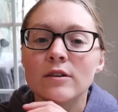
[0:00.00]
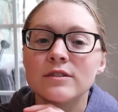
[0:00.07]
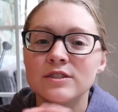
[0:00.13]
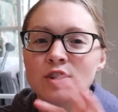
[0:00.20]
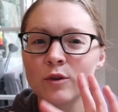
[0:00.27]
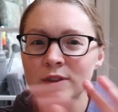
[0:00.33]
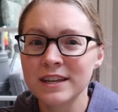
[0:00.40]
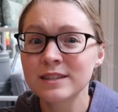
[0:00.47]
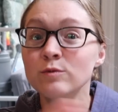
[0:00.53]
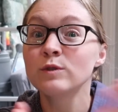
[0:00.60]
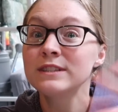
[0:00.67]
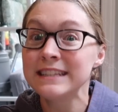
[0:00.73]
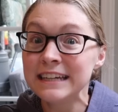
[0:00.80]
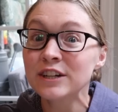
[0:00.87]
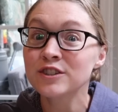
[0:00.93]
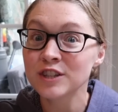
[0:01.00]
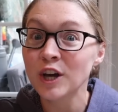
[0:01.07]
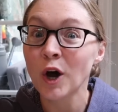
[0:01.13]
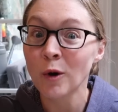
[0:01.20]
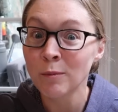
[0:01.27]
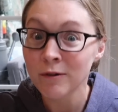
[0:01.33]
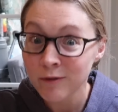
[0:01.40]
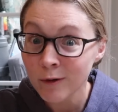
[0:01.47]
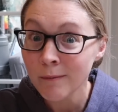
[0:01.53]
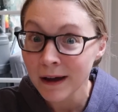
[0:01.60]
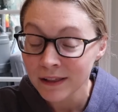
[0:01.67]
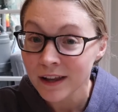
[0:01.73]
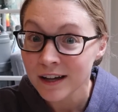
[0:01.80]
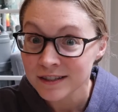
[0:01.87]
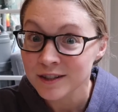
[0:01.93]
So this was years ago before
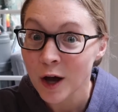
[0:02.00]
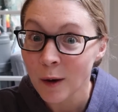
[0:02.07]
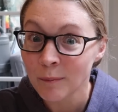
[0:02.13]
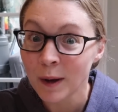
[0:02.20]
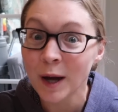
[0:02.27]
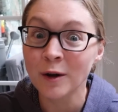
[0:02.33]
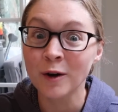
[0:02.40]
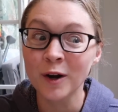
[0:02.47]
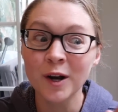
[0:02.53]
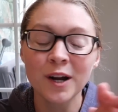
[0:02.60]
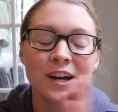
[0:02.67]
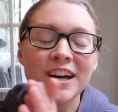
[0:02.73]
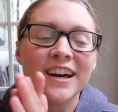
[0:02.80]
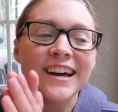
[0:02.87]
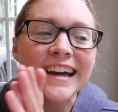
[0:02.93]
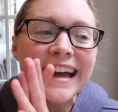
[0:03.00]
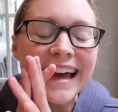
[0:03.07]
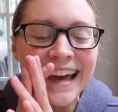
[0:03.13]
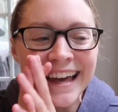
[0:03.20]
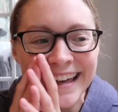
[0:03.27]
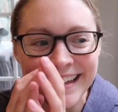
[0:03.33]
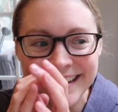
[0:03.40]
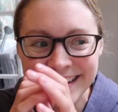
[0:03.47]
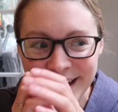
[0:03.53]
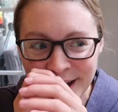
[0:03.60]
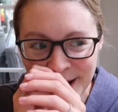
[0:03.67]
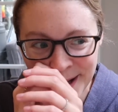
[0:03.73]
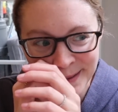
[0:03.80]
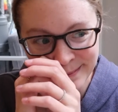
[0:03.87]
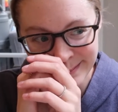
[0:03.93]
my lungs got better. And
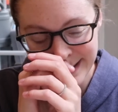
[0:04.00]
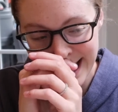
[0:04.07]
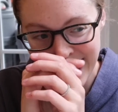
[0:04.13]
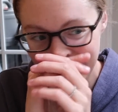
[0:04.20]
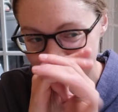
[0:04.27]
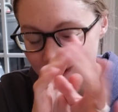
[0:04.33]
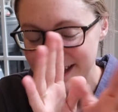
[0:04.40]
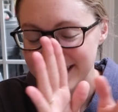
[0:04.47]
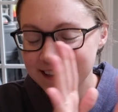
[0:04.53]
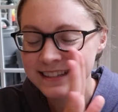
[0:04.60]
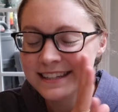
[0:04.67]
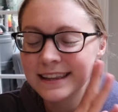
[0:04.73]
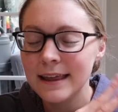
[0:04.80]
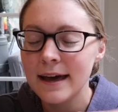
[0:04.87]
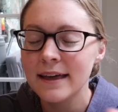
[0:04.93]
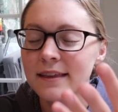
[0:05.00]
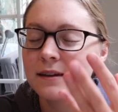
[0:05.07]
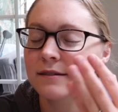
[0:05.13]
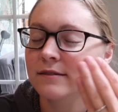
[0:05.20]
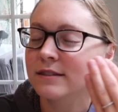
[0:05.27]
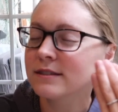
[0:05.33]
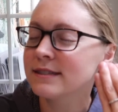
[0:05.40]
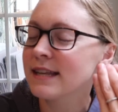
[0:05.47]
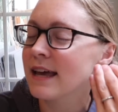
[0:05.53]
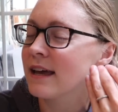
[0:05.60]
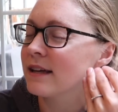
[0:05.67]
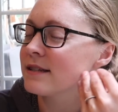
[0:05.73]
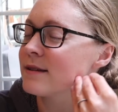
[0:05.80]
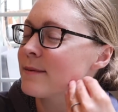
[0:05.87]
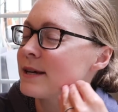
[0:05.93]
um, I went into that
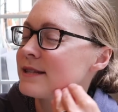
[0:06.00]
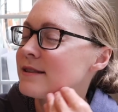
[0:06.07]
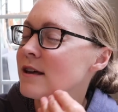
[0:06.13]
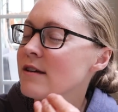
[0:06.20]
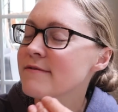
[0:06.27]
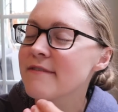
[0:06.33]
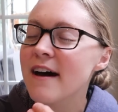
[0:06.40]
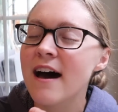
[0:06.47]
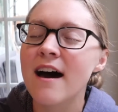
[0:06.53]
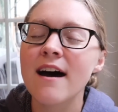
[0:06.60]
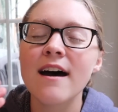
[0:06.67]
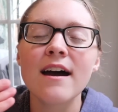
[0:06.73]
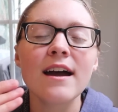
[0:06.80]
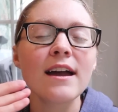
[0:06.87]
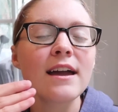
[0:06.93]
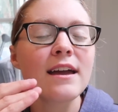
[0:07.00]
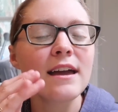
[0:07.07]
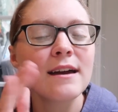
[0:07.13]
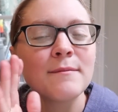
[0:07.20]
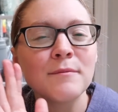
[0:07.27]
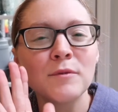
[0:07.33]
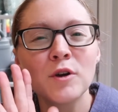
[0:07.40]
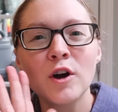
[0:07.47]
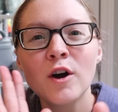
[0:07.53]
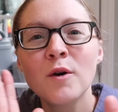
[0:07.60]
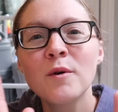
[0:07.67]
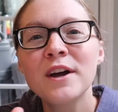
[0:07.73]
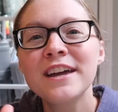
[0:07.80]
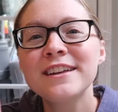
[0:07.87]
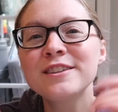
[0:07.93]
saying to myself, I am
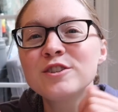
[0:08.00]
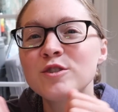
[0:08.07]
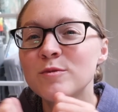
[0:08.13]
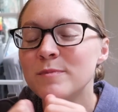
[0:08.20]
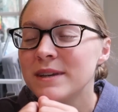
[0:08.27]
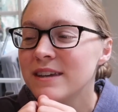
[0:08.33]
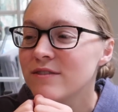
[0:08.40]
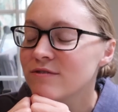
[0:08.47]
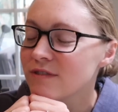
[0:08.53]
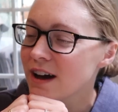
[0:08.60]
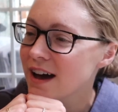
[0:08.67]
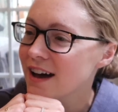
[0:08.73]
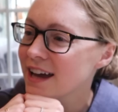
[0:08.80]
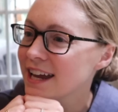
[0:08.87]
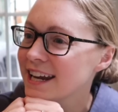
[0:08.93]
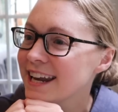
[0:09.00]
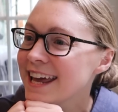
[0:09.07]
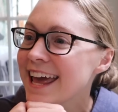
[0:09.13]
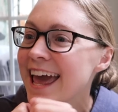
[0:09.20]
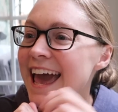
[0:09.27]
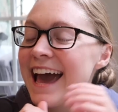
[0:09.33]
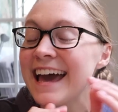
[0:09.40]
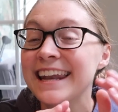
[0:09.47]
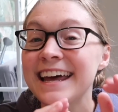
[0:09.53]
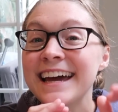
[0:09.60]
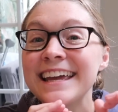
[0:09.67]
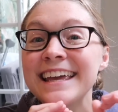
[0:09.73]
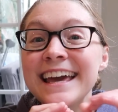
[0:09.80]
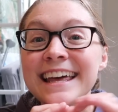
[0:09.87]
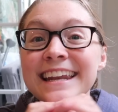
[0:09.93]
going to be fine. And
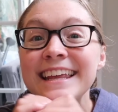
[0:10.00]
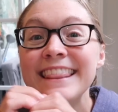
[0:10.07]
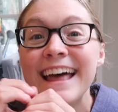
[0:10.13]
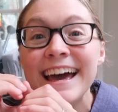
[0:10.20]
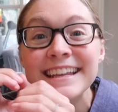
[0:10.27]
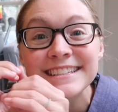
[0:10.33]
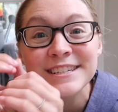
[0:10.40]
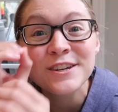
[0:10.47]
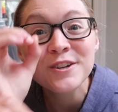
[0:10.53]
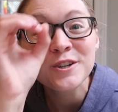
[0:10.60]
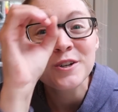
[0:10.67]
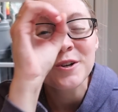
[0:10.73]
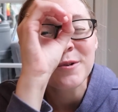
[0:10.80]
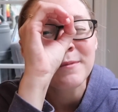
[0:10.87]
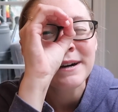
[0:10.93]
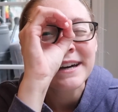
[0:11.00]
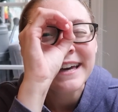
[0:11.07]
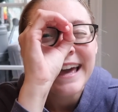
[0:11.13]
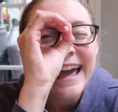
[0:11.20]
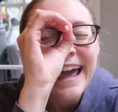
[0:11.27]
I get in that tube